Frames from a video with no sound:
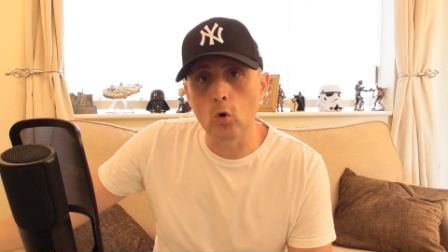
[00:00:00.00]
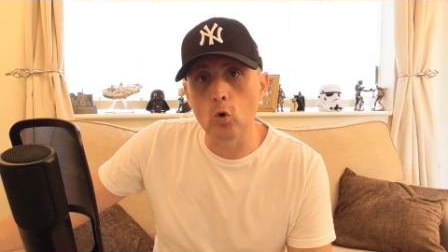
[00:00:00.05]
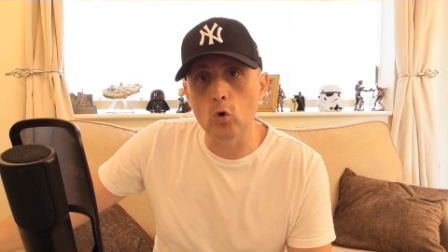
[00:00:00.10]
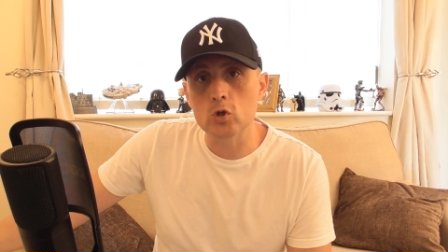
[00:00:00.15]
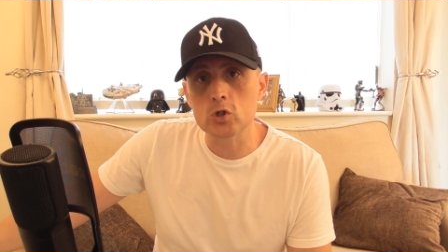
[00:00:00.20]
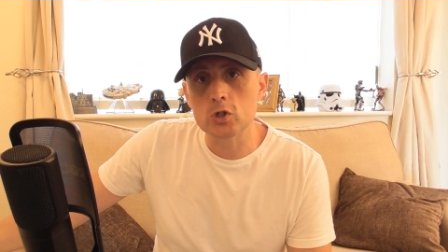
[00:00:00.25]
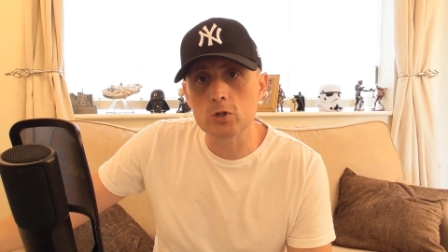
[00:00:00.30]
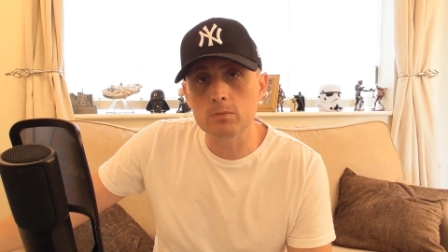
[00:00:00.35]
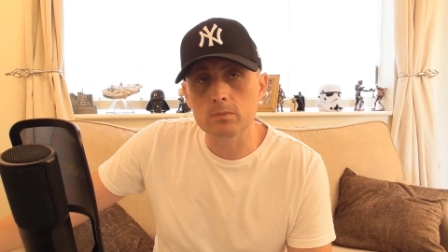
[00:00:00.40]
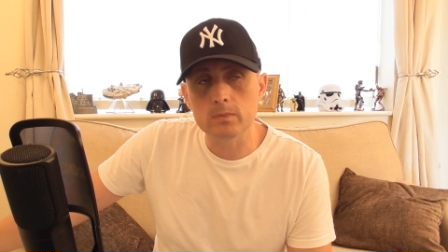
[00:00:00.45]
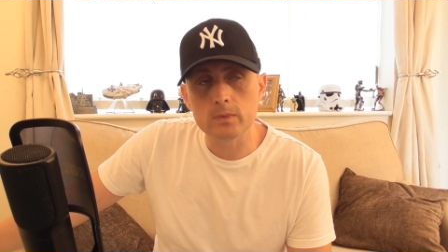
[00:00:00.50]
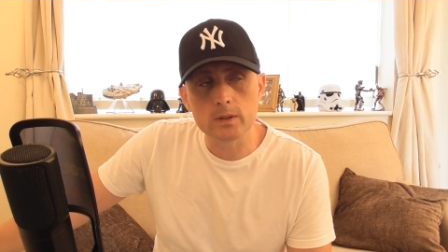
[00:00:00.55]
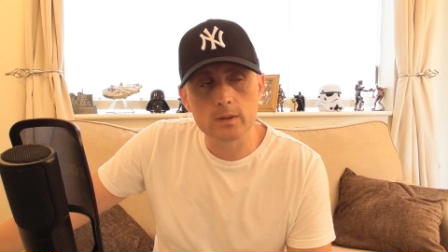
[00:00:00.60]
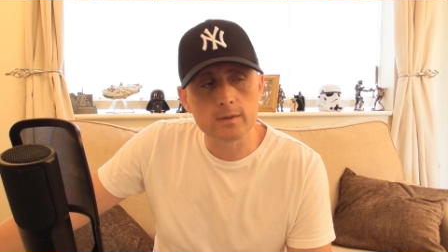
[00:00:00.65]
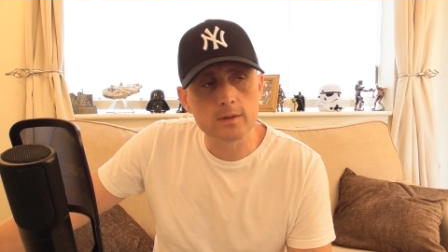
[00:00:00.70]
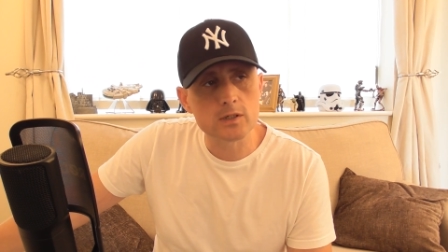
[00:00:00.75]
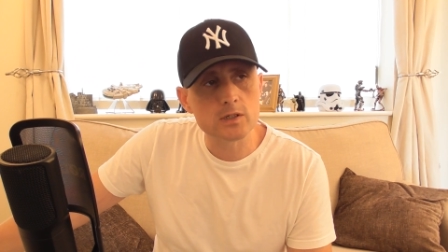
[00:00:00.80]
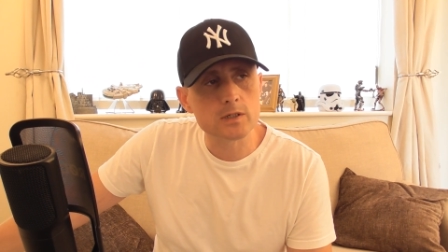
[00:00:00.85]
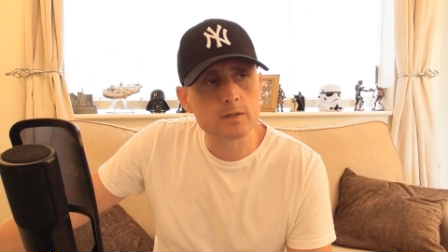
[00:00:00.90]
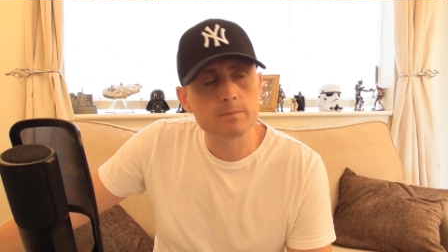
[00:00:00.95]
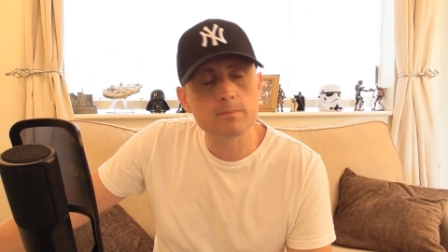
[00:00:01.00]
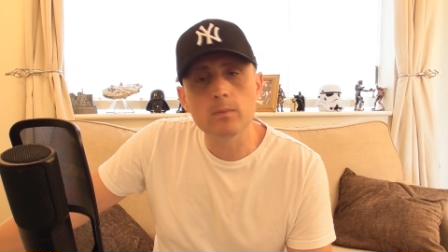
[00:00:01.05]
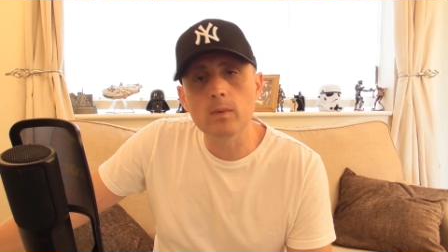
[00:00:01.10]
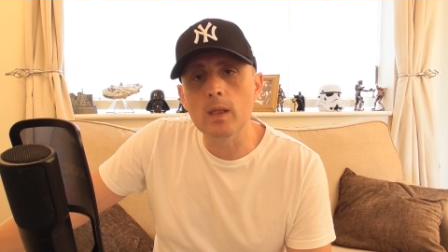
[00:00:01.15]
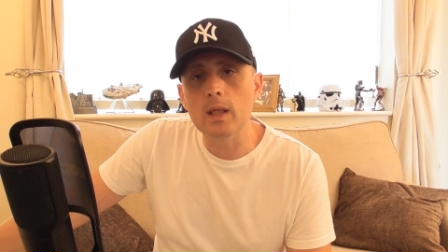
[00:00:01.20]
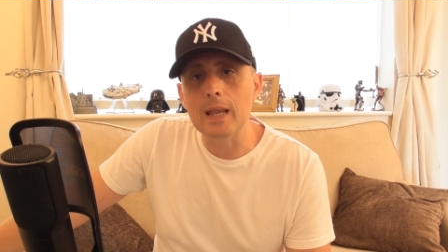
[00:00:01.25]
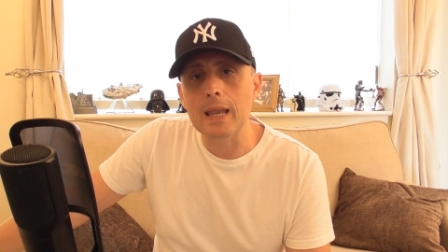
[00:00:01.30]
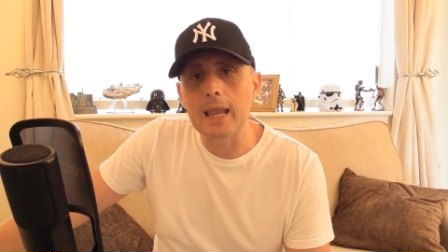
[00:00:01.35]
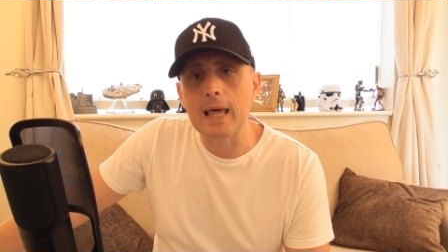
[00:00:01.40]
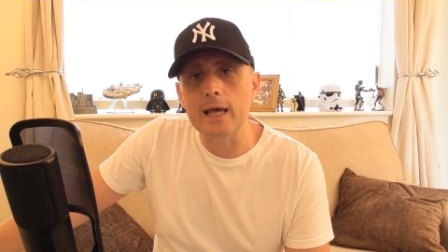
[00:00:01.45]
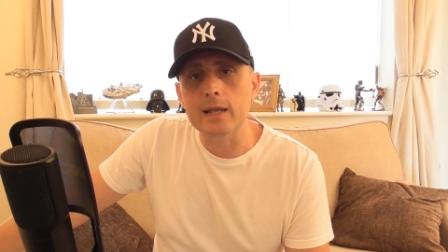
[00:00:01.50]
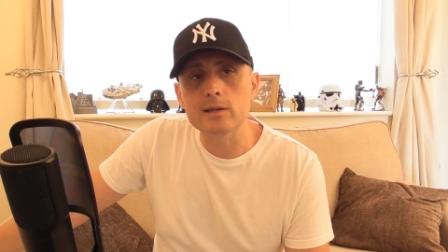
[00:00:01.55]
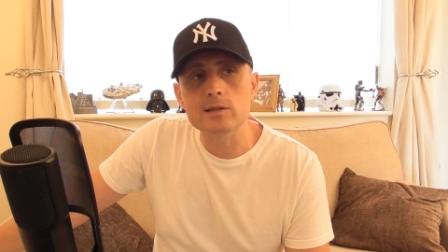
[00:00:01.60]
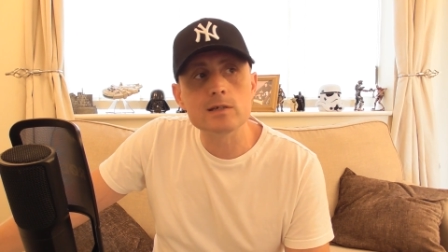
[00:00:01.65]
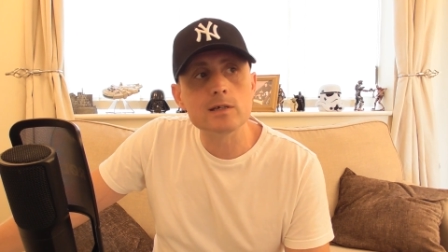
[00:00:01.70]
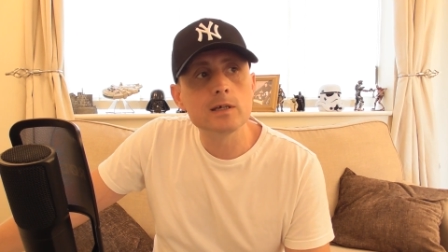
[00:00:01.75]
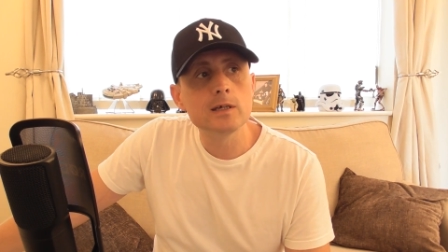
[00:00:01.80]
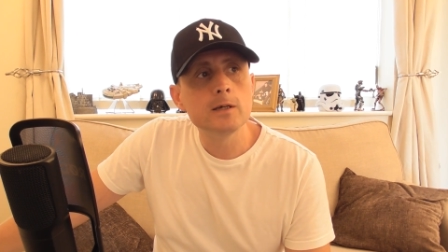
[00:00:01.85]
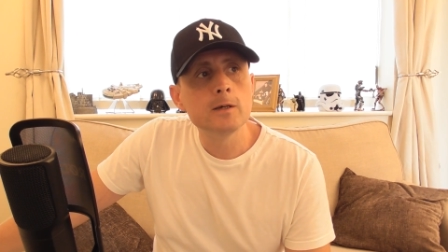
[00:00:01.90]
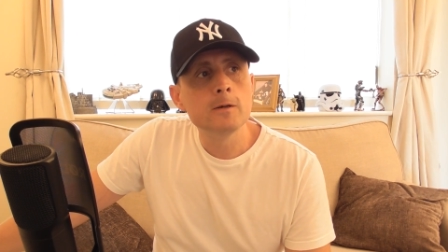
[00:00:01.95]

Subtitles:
autumn, in this land.